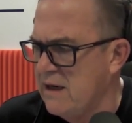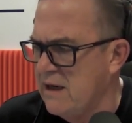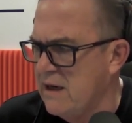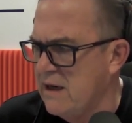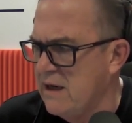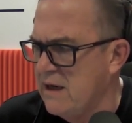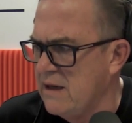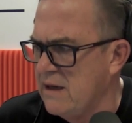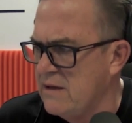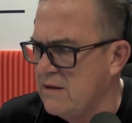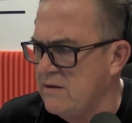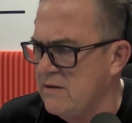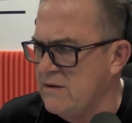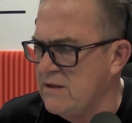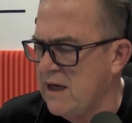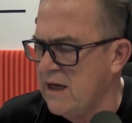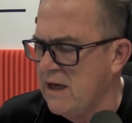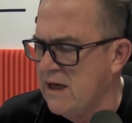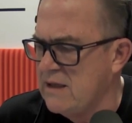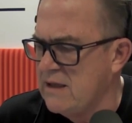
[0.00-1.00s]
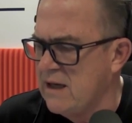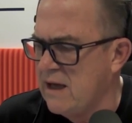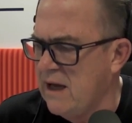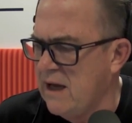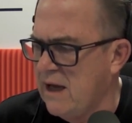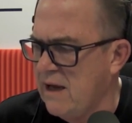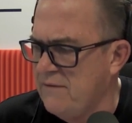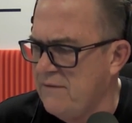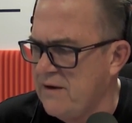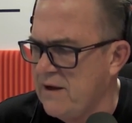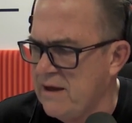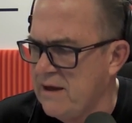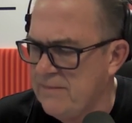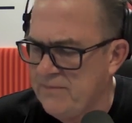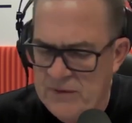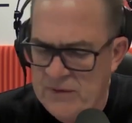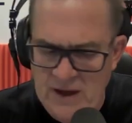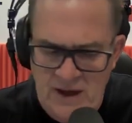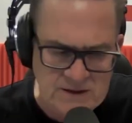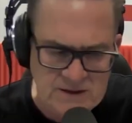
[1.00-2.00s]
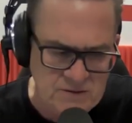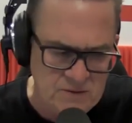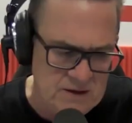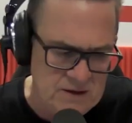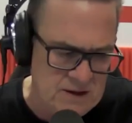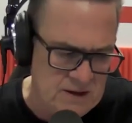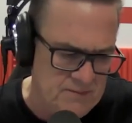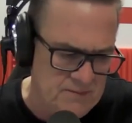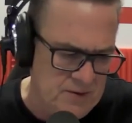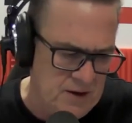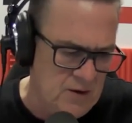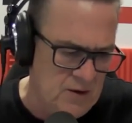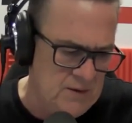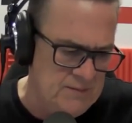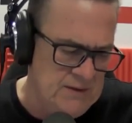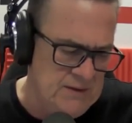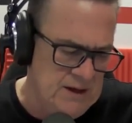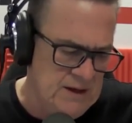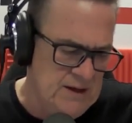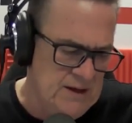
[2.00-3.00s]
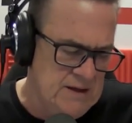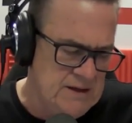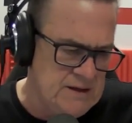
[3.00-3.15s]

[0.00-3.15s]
Uh, Tusiata Avia has written the poem.